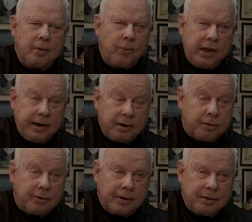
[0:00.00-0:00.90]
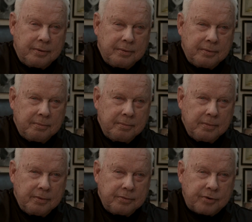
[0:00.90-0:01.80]
we didn't do it,
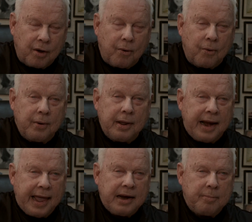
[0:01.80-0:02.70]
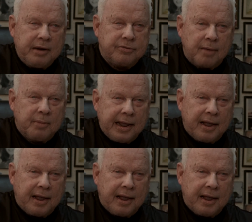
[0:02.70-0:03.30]
so it had to be somebody